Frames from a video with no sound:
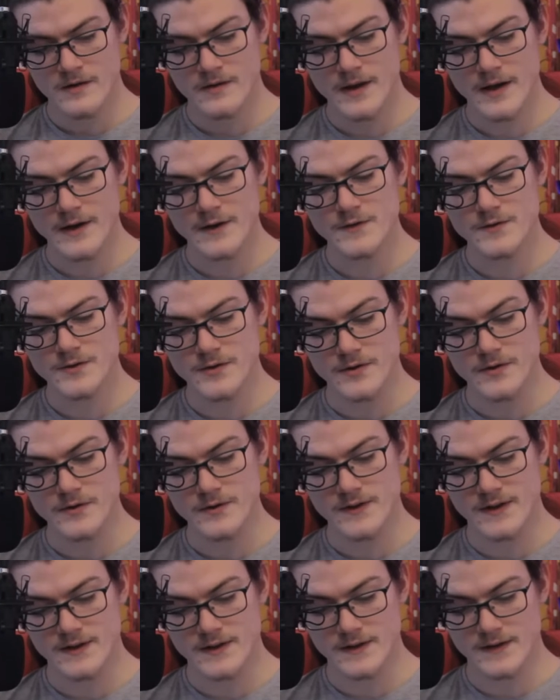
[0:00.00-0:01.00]
That is true,
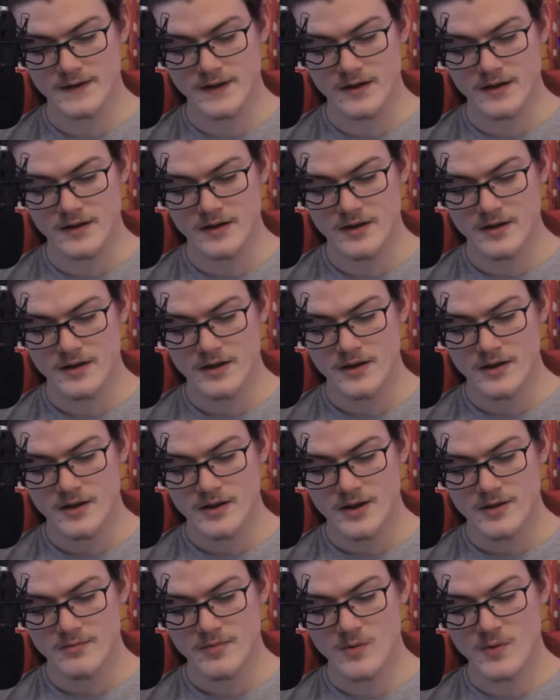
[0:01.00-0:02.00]
said the son,
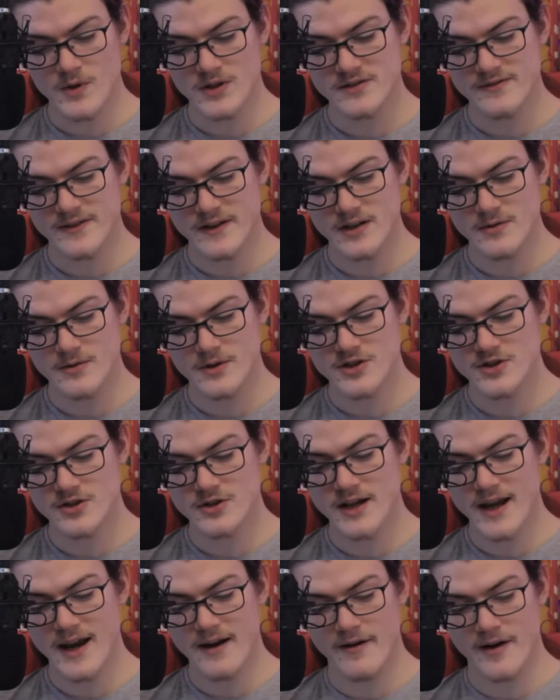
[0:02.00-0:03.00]
but what if any one should
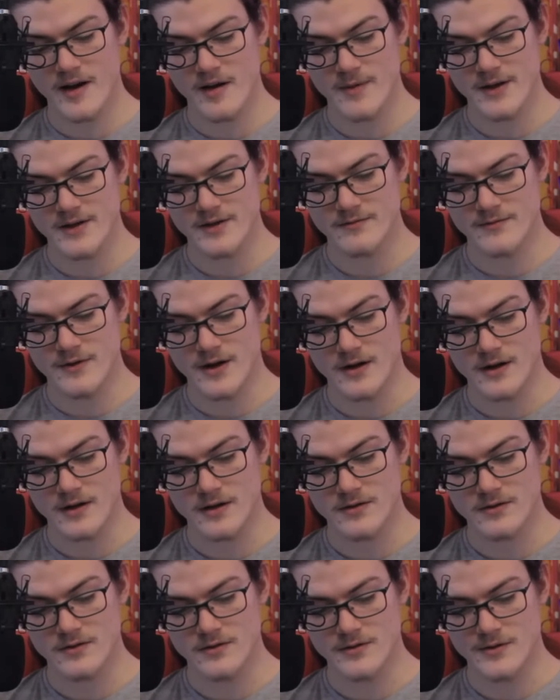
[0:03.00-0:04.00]
carry a bit of
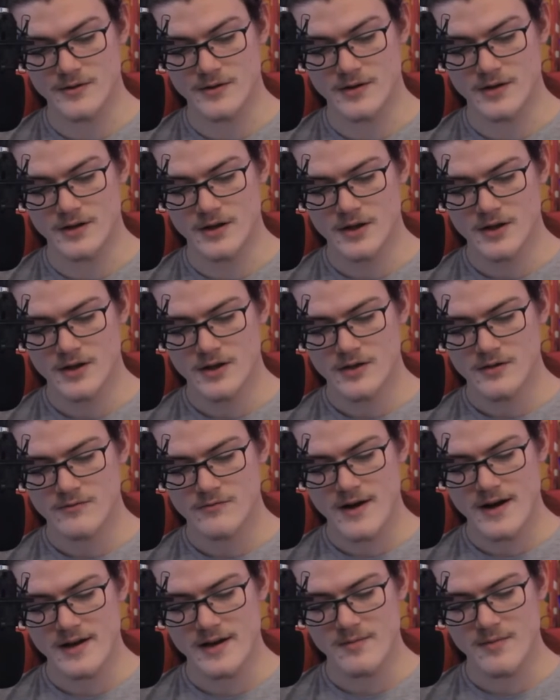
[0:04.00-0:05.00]
rock or ore
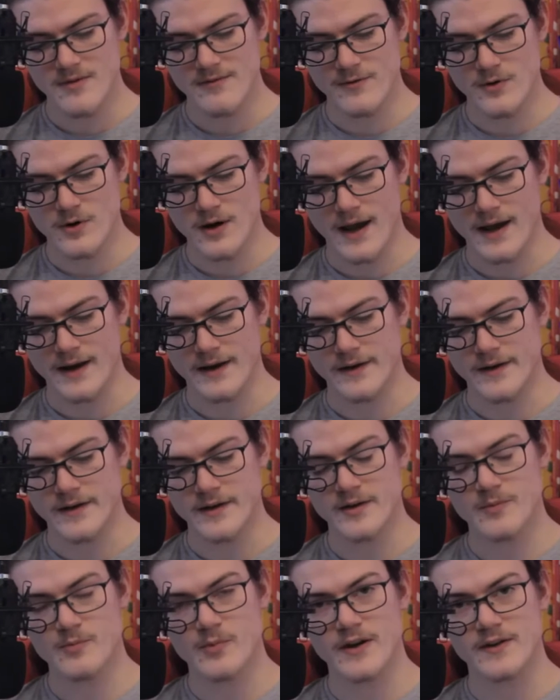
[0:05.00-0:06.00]
ready beforehand in
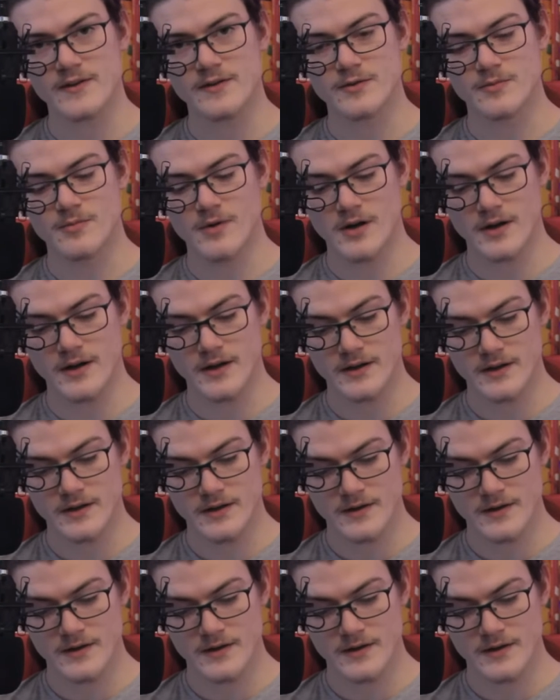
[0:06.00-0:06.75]
his breast or pocket?